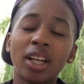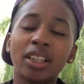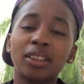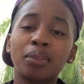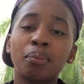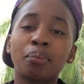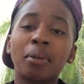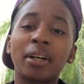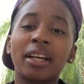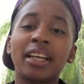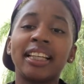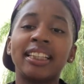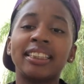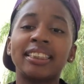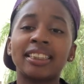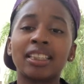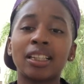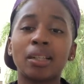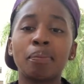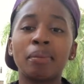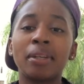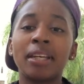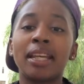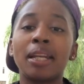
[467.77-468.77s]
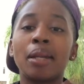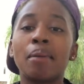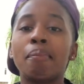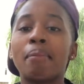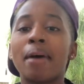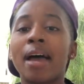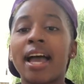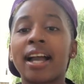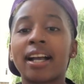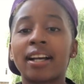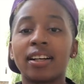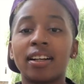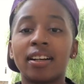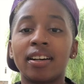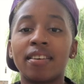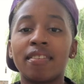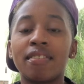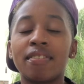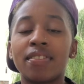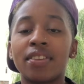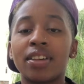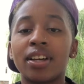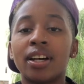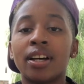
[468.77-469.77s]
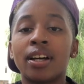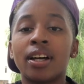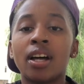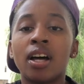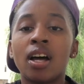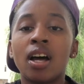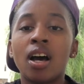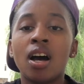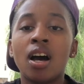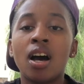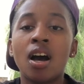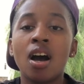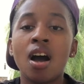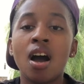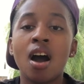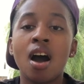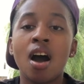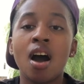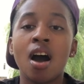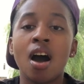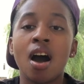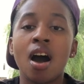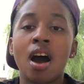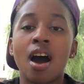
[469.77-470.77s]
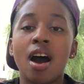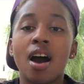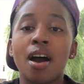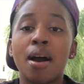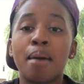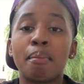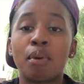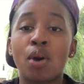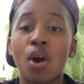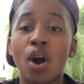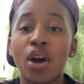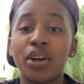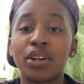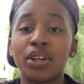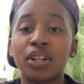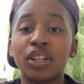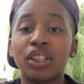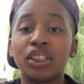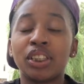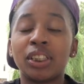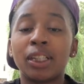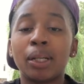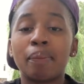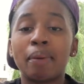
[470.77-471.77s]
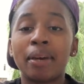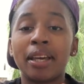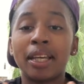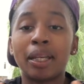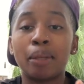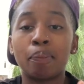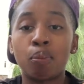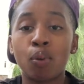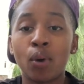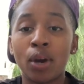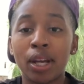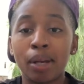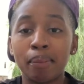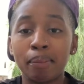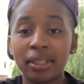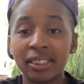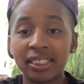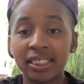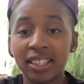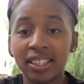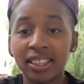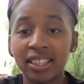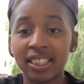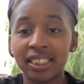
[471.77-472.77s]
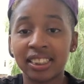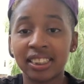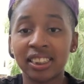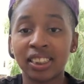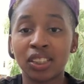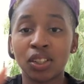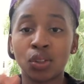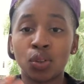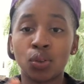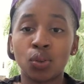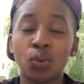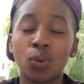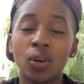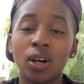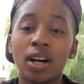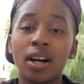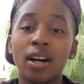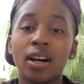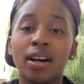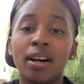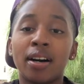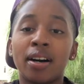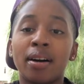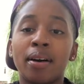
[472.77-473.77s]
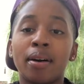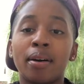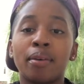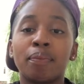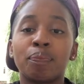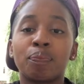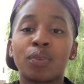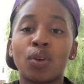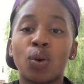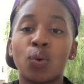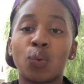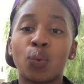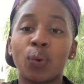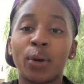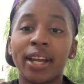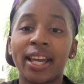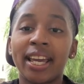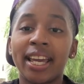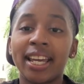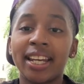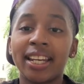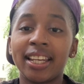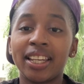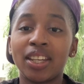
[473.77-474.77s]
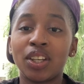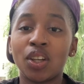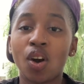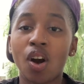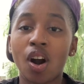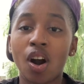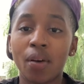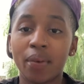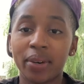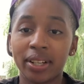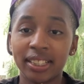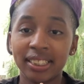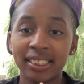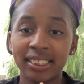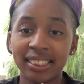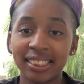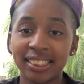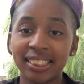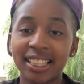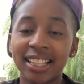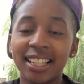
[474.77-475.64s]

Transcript: but he took me in the back of the car dealership, and he pointed me to this little red Yaris.